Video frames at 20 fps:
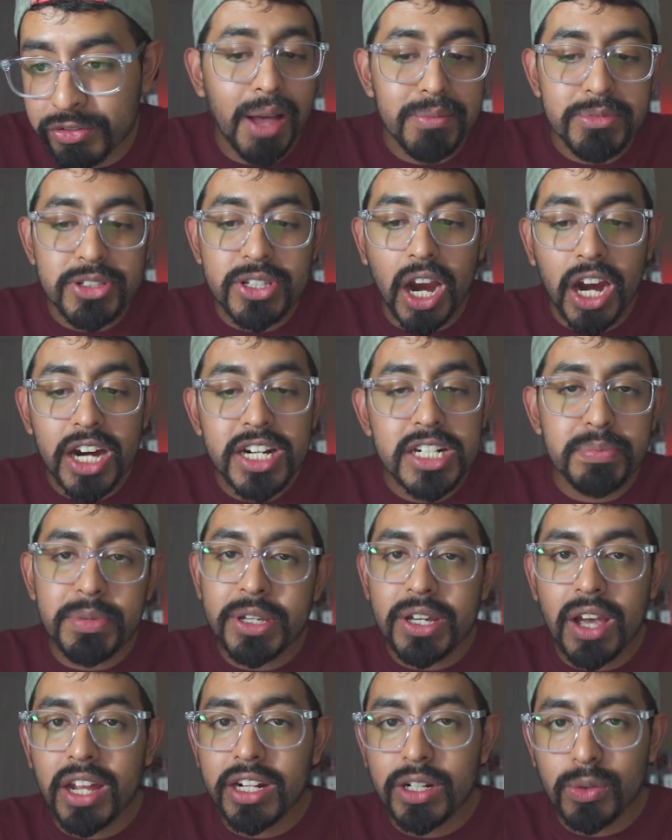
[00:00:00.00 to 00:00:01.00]
I'm sorry to
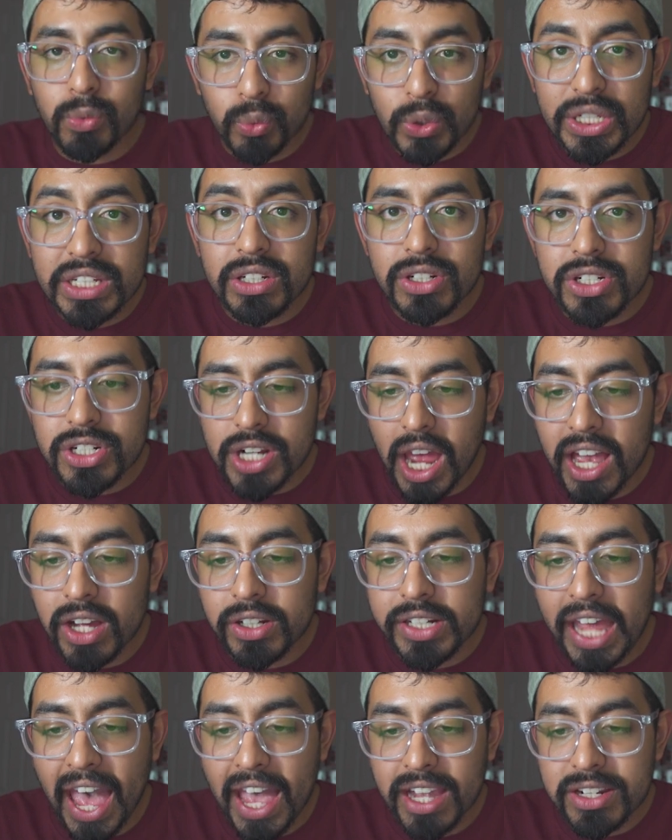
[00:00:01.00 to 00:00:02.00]
pick on a real
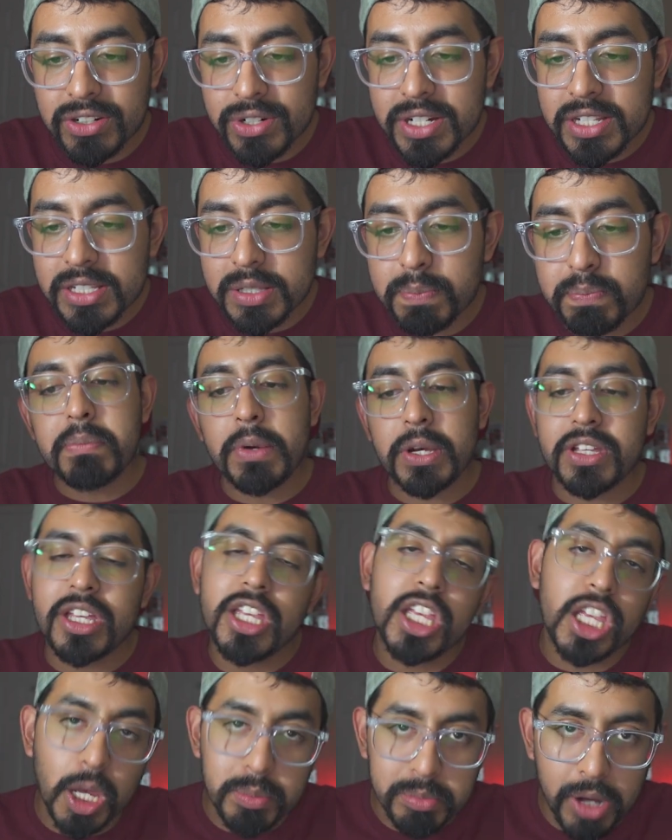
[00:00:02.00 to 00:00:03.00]
child actress, but
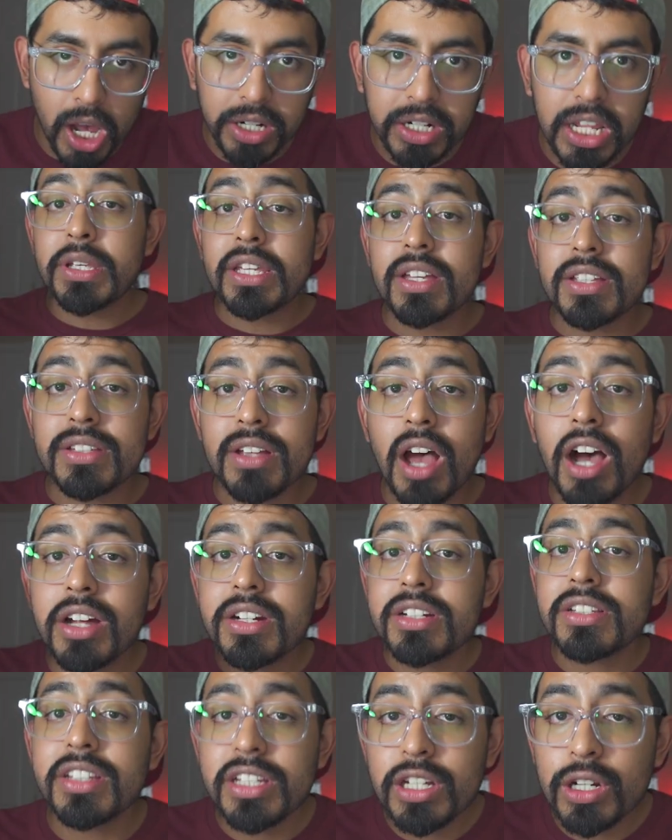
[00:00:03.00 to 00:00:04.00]
come on. Because
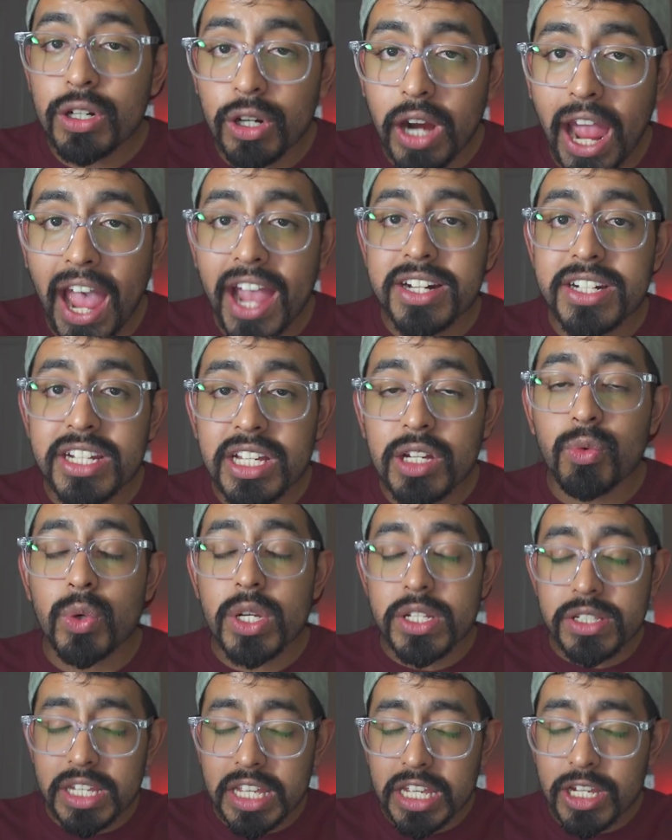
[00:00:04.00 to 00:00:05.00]
honestly, her acting
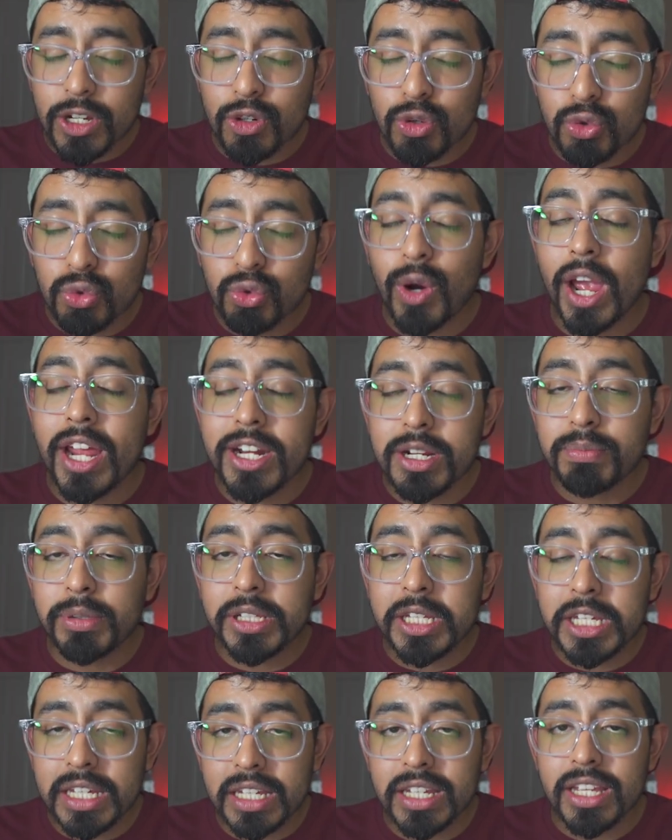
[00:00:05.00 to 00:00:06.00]
was
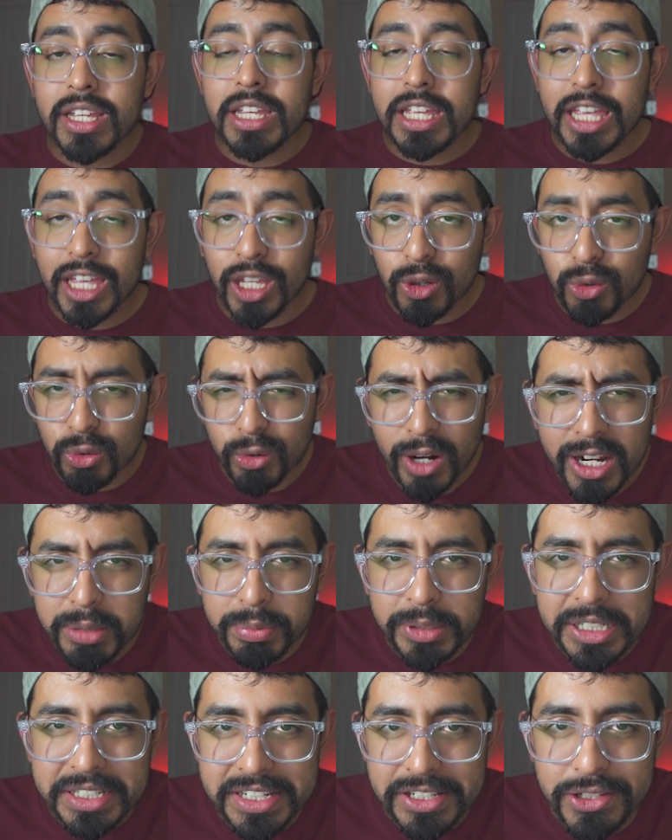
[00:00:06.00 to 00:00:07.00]
incredibly
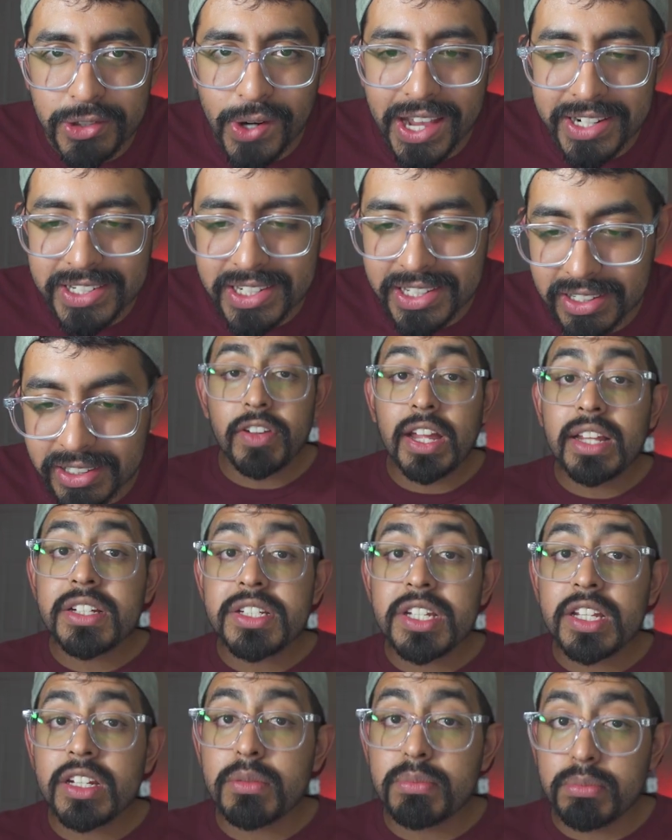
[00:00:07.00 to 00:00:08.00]
distracting.
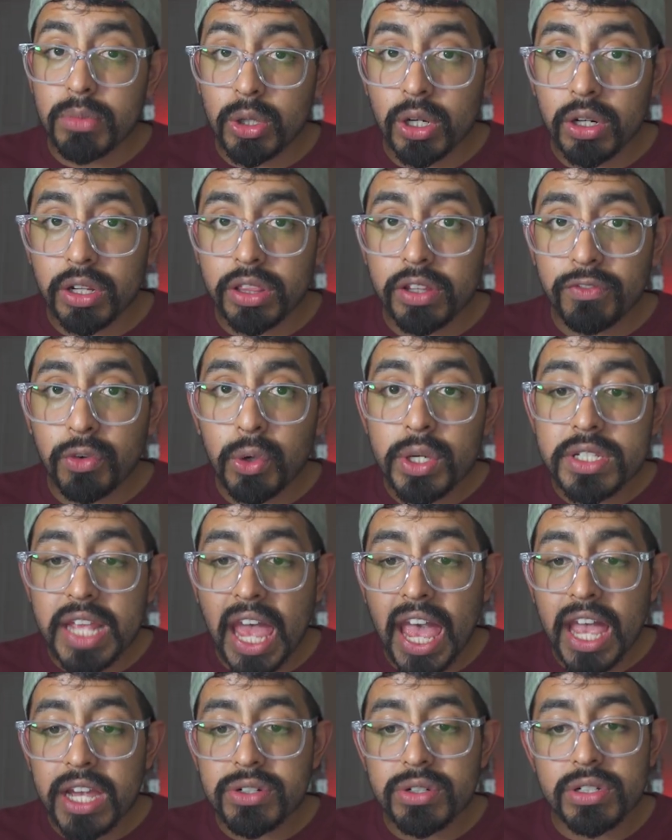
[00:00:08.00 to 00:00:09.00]
Valentina Murr, the voice
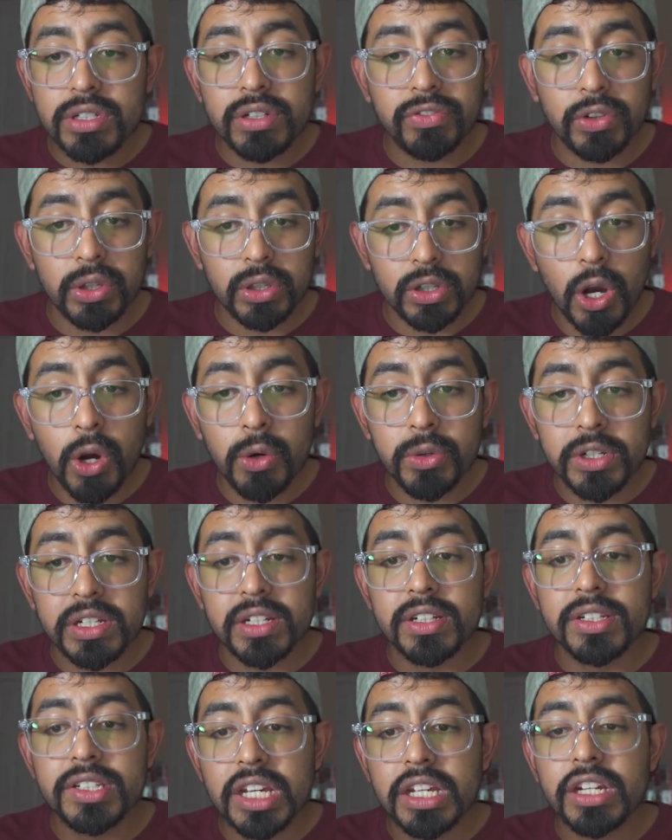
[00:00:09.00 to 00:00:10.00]
actress for
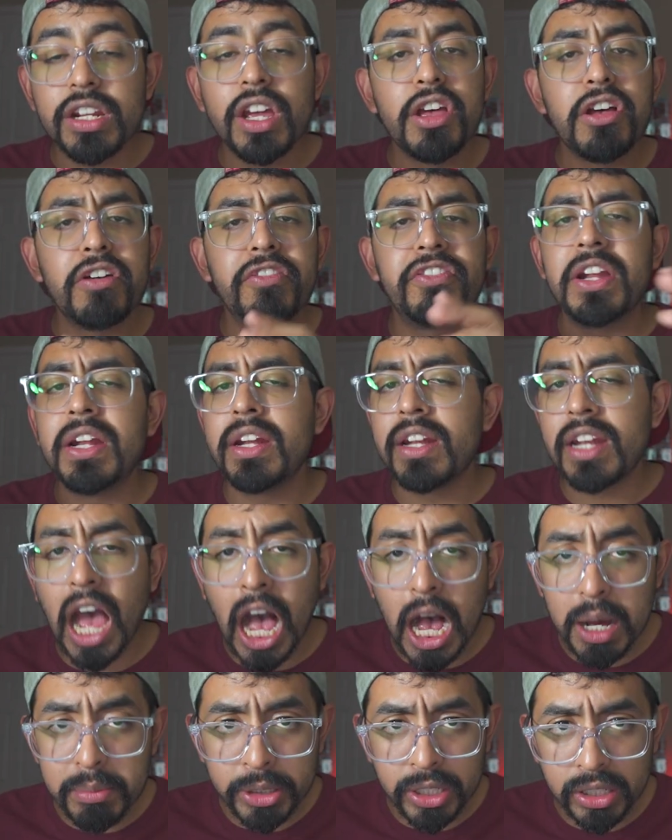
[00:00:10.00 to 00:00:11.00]
Coden, did
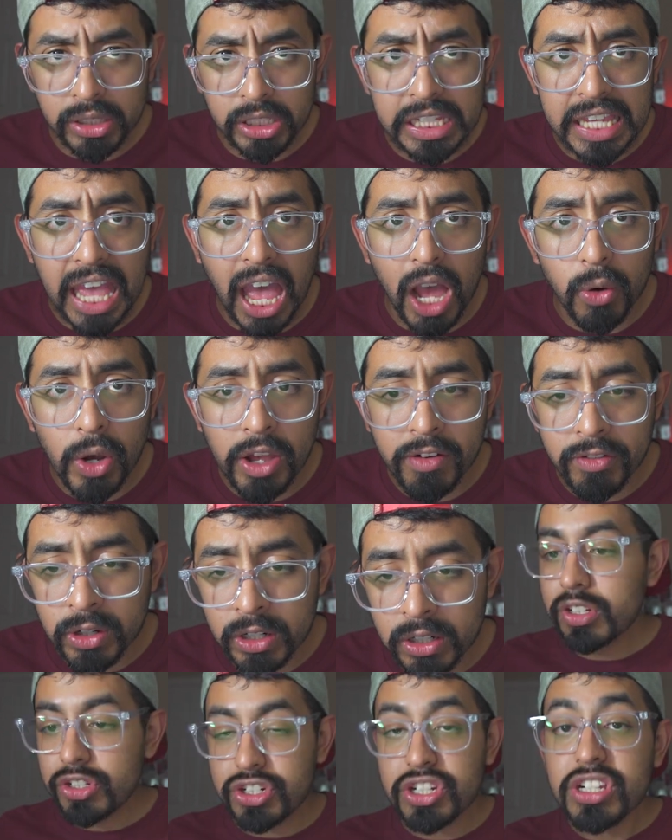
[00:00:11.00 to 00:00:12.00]
phenomenally,
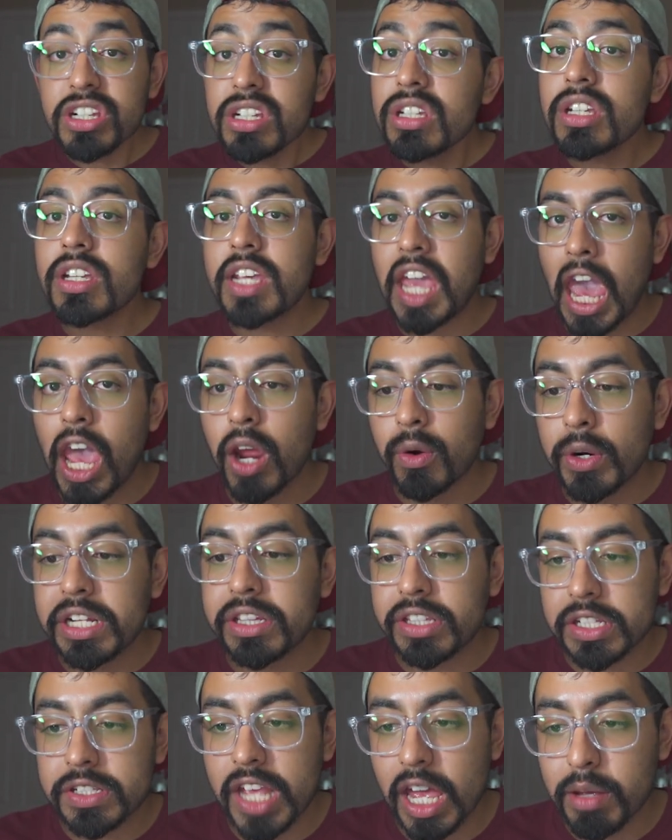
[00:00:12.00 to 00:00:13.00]
however. She
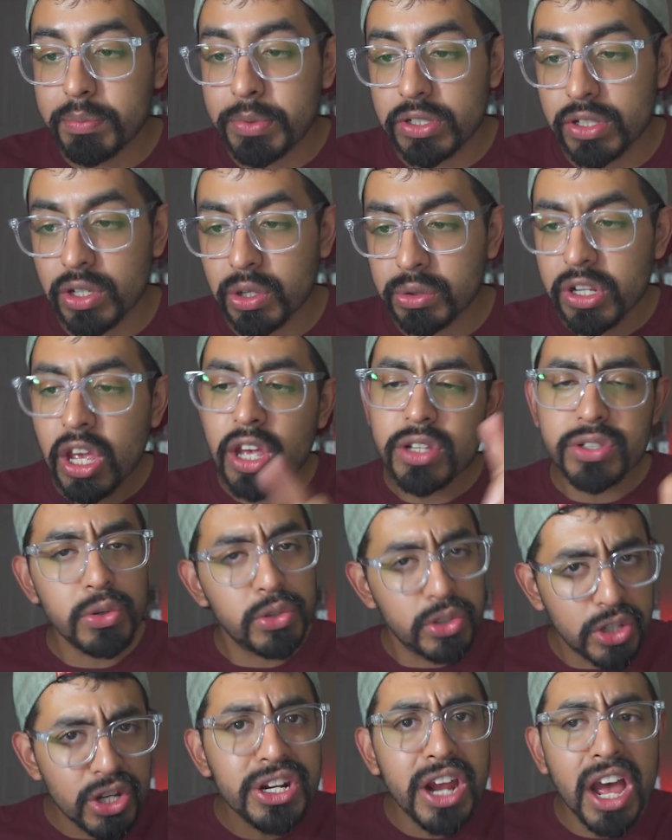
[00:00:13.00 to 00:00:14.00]
carried this episode,
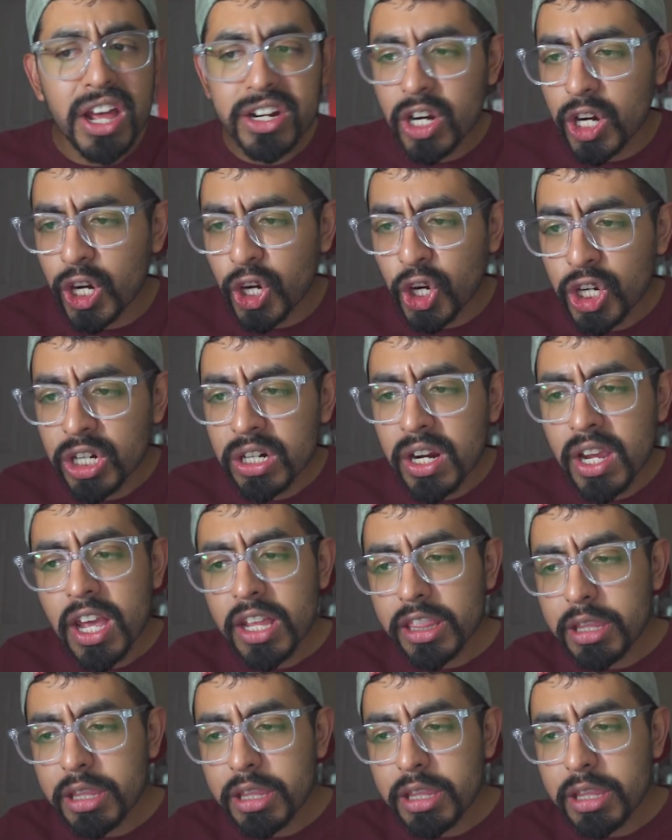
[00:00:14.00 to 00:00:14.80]
so good on her!